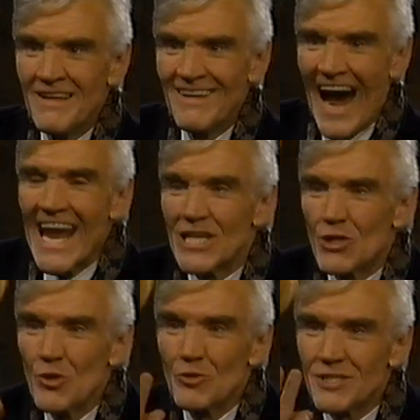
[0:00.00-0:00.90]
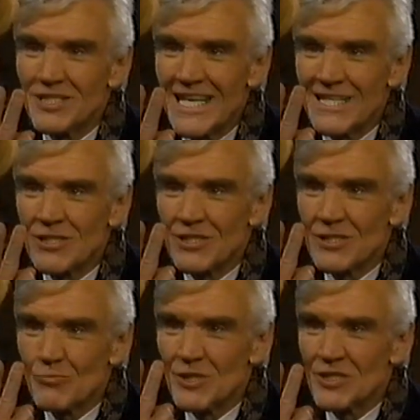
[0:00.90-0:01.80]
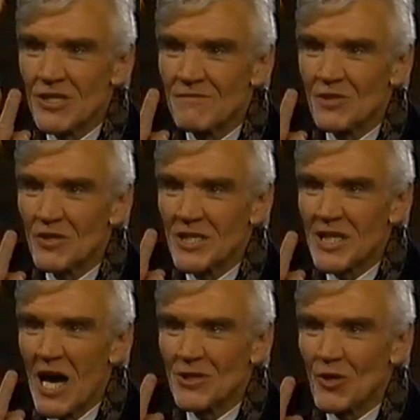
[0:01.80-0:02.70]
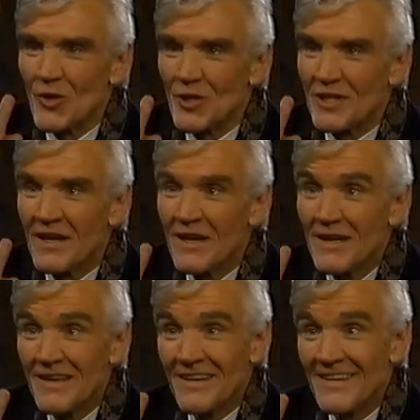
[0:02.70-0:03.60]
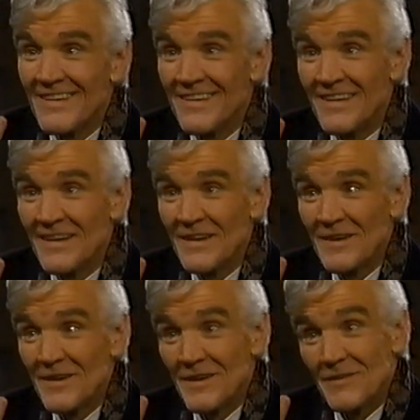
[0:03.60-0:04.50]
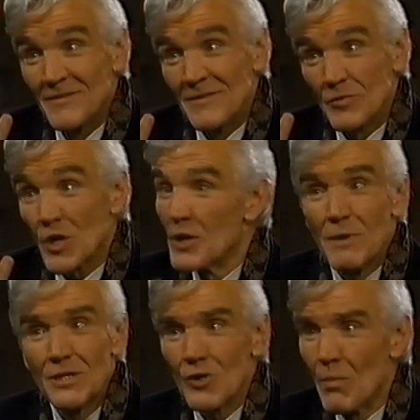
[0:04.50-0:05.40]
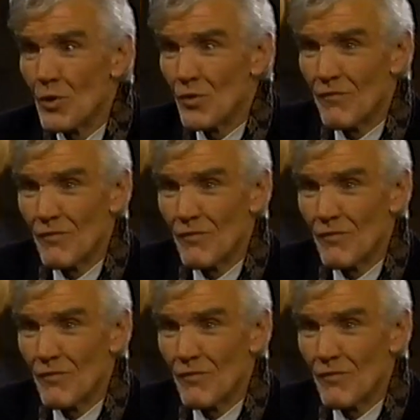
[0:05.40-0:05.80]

I had two seats reserved on the Concorde. It was going to be so beautiful.